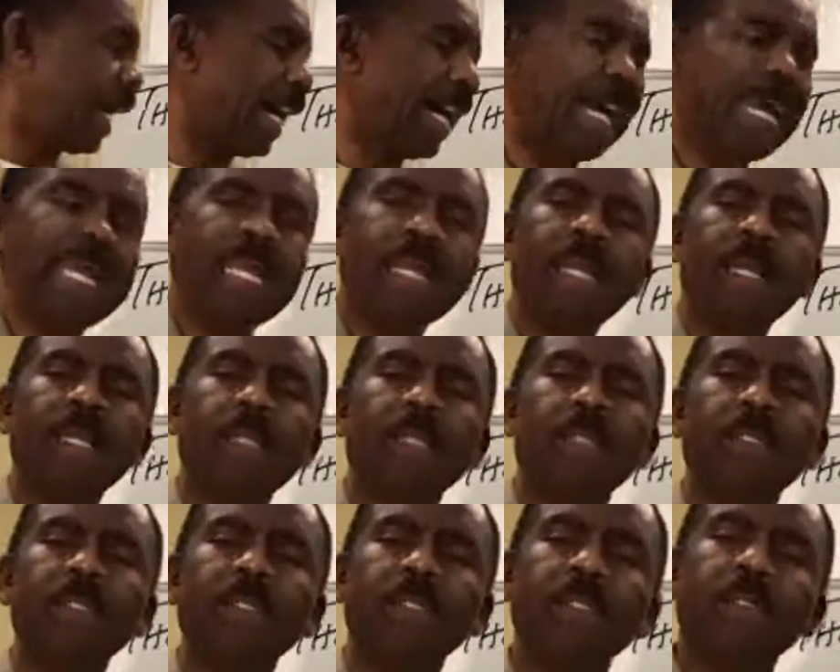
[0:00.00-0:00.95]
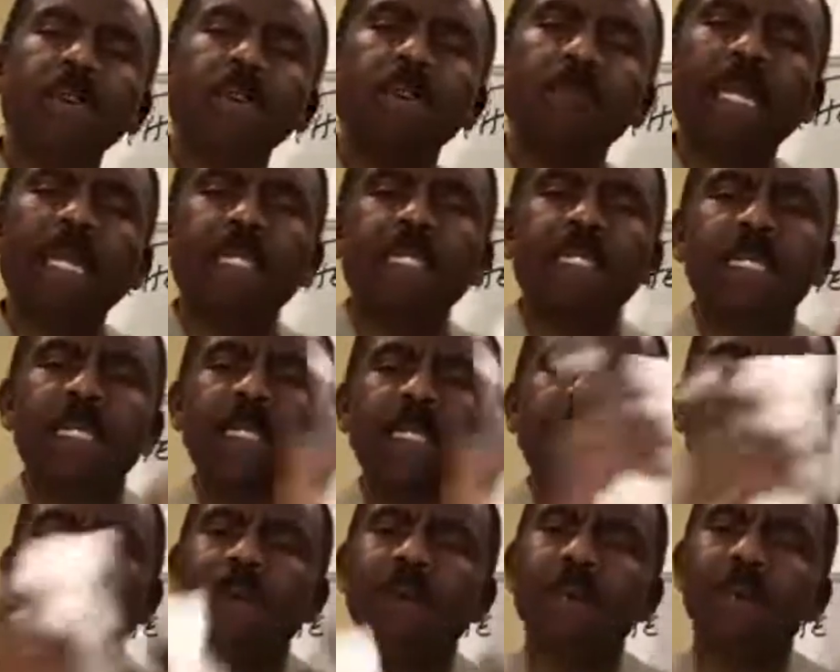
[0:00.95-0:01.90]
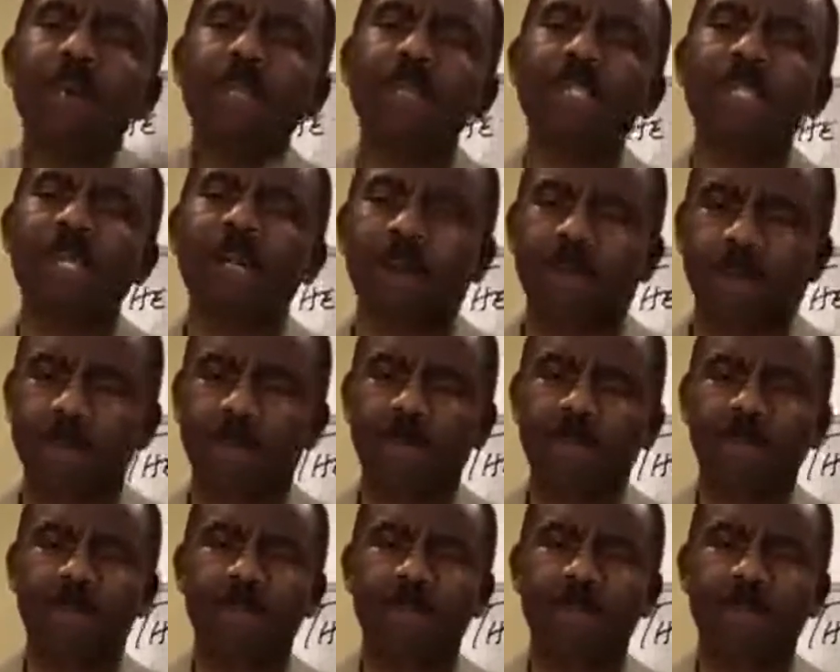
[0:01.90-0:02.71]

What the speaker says: I mixed the numbers up.